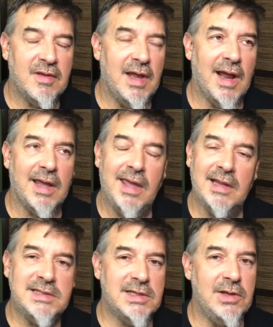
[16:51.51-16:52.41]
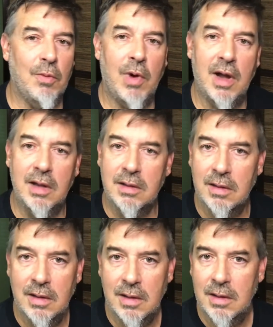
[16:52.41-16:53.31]
And I can't tell you why.
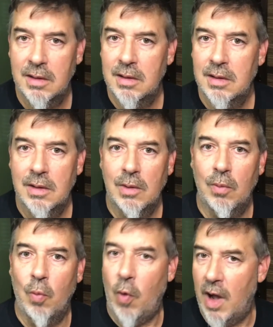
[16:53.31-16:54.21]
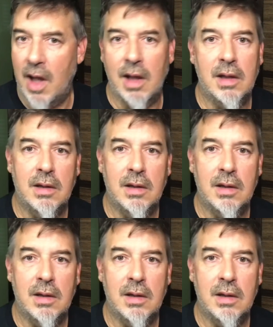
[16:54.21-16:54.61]
Why